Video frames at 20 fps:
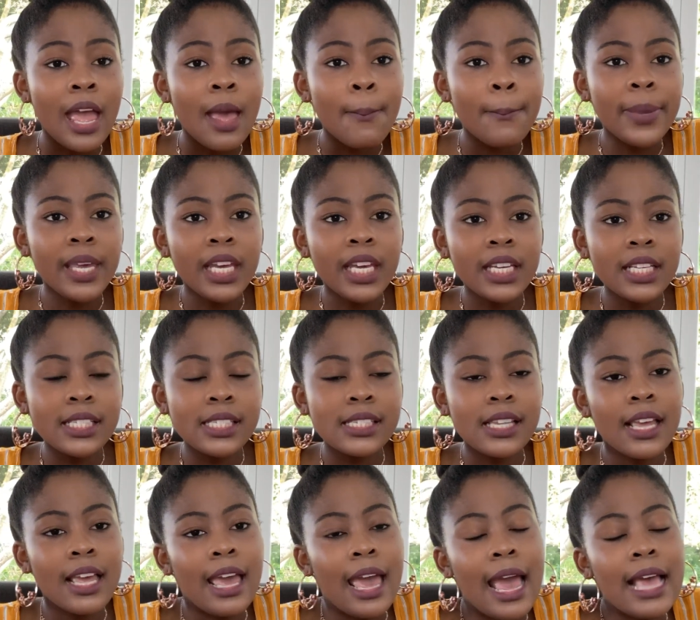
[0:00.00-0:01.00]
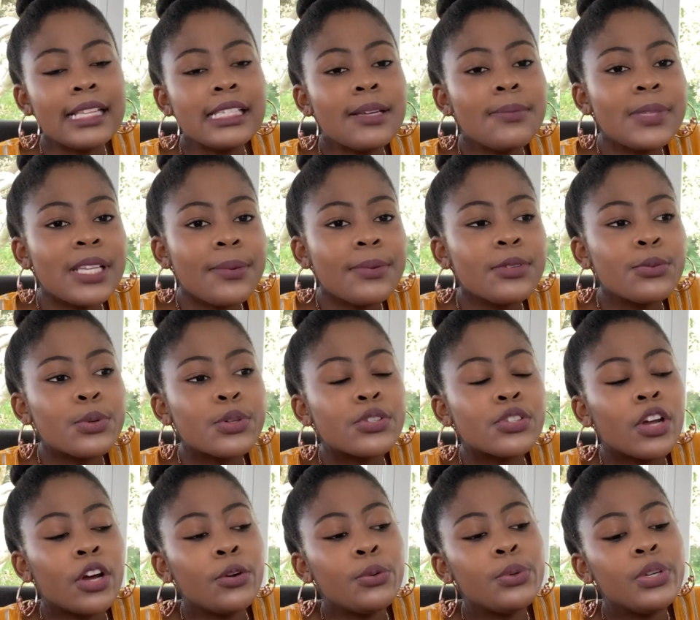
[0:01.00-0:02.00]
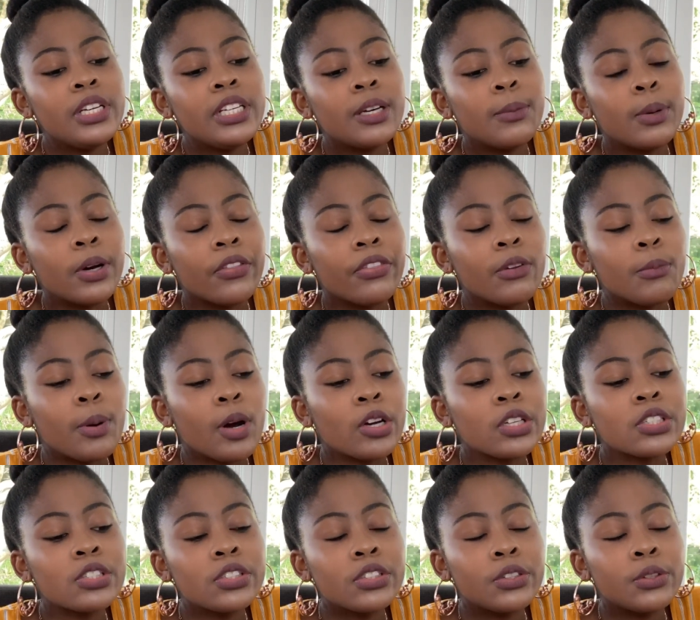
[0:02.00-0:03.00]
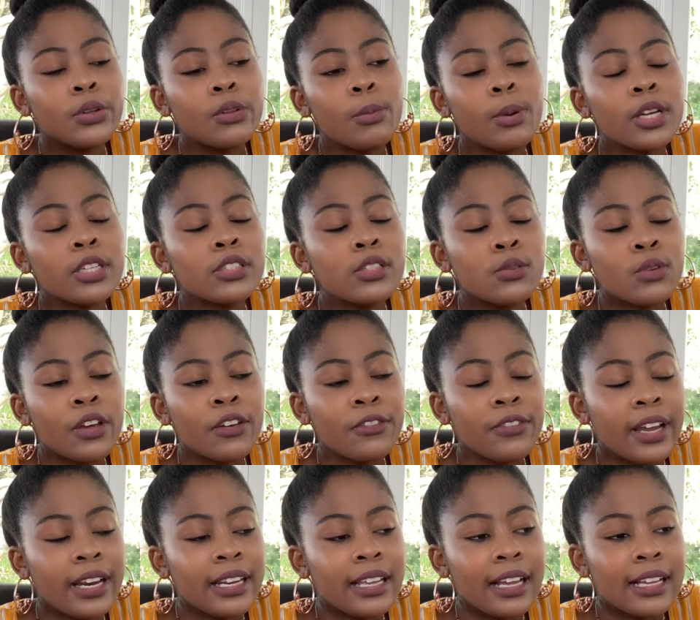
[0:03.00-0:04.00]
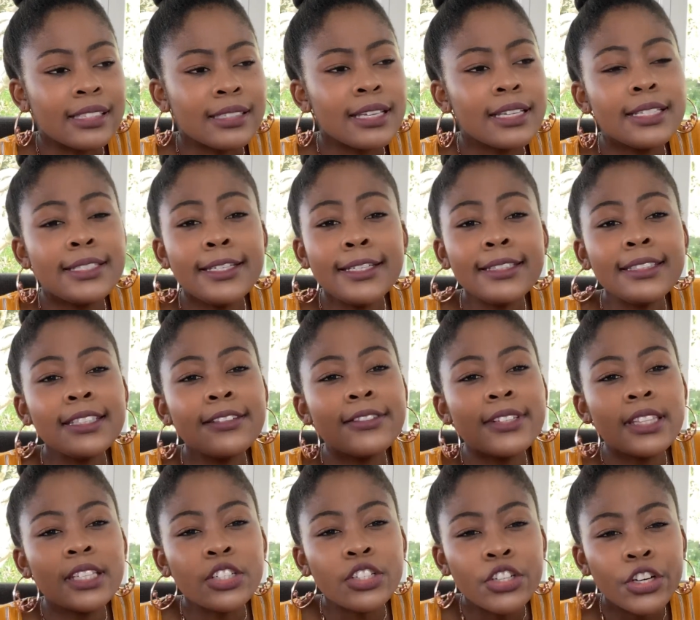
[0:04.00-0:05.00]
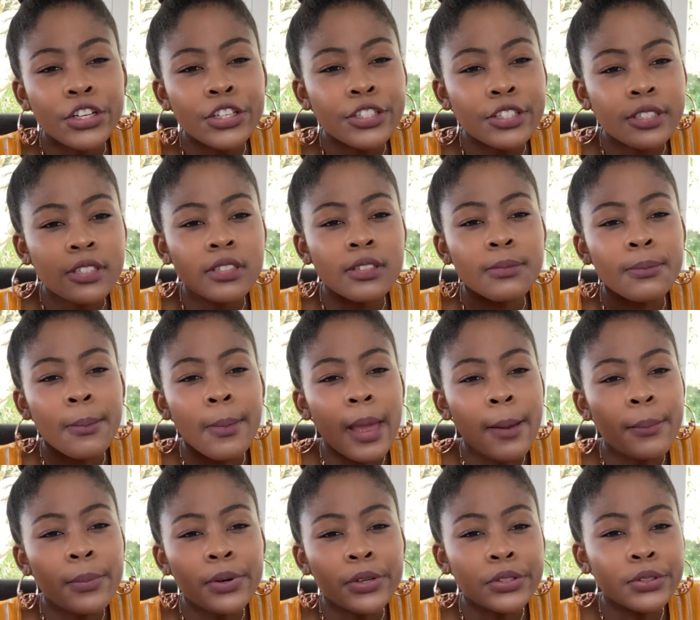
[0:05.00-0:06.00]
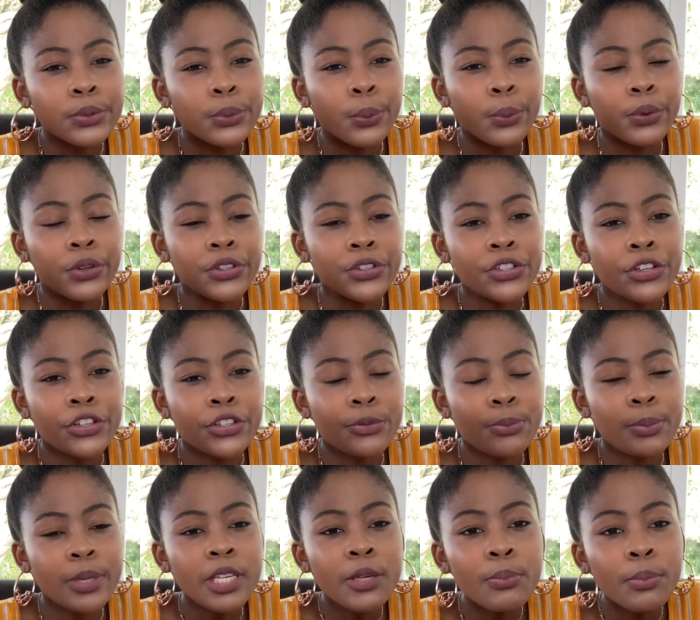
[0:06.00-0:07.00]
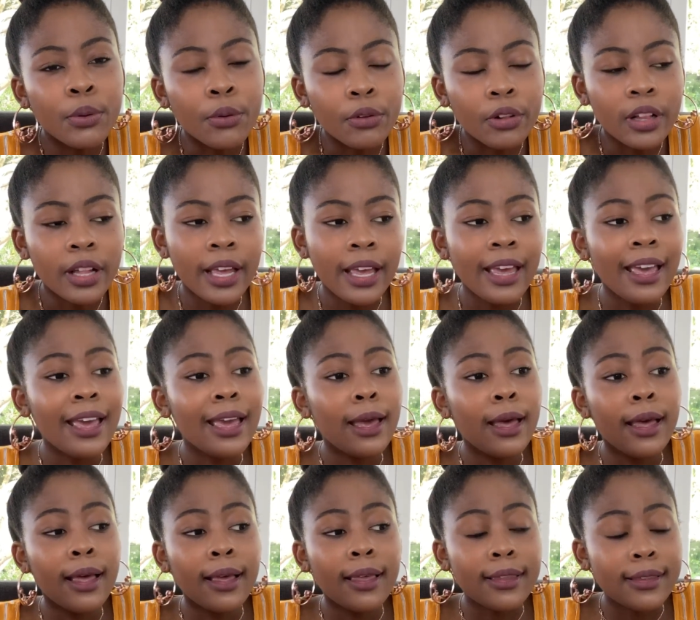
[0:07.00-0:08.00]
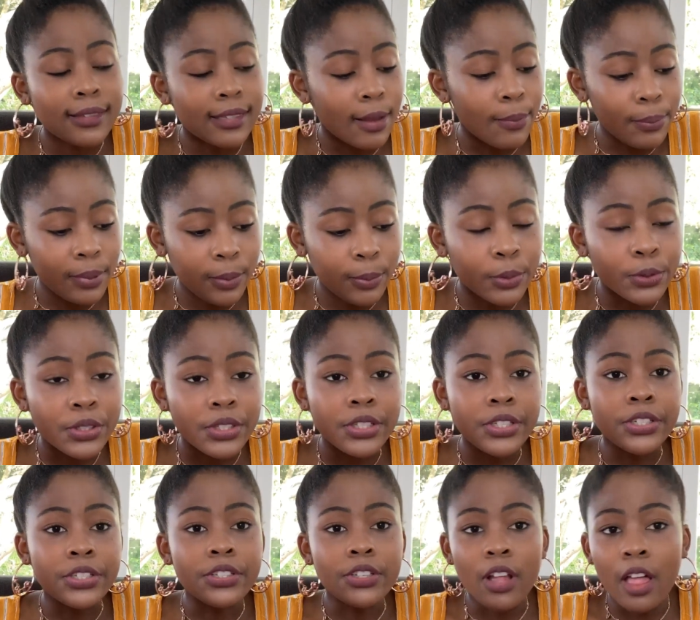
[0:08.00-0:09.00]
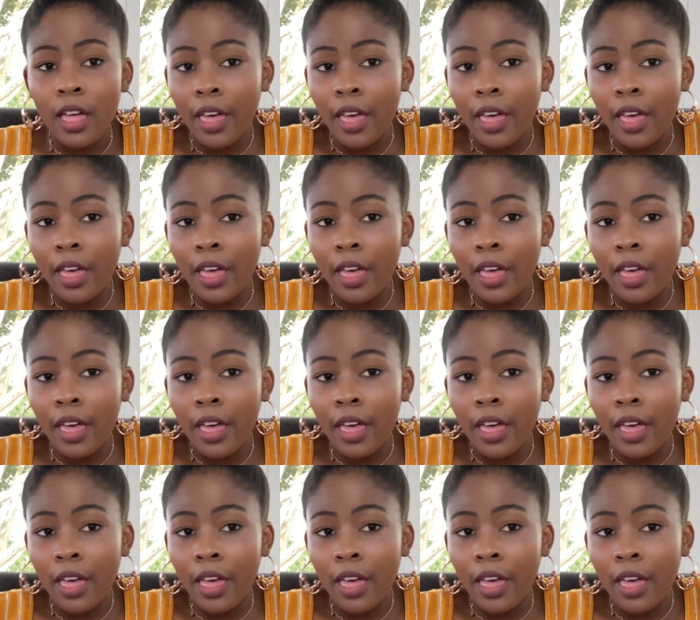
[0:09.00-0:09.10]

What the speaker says: because, and sometimes it was not really about the pastor or the pastor's wife finding us, just even the church members or church people. Some people snitch.